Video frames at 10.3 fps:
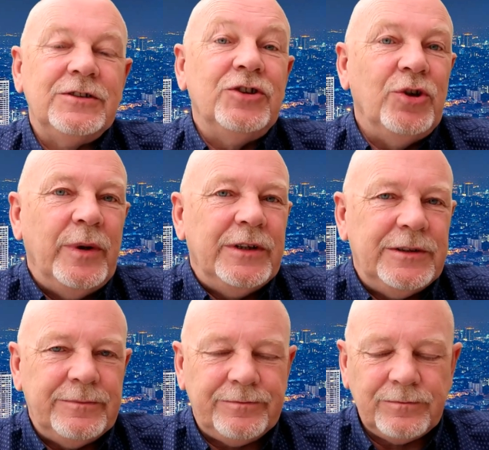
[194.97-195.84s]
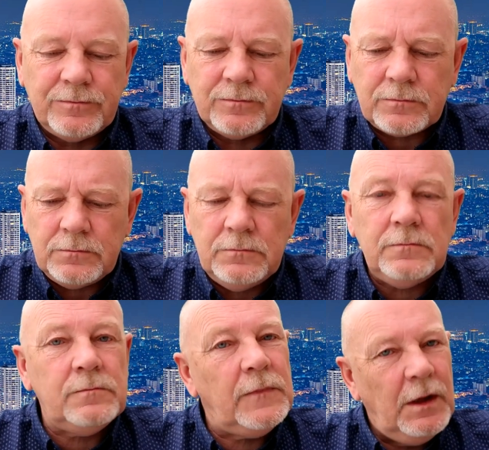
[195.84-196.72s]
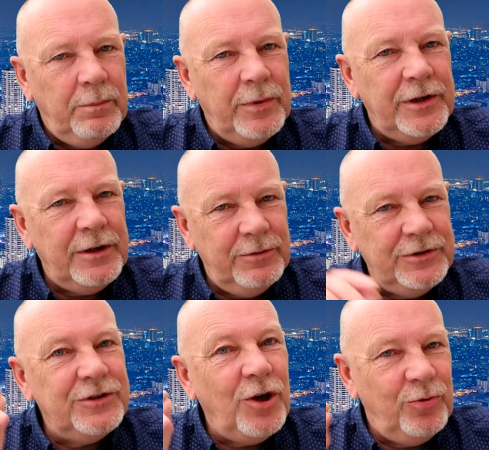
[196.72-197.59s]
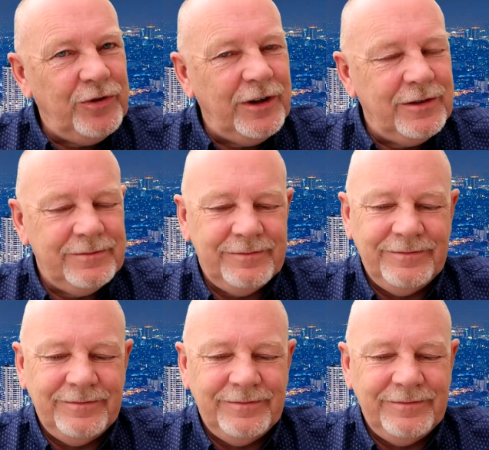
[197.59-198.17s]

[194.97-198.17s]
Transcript: to do it. But it was noted.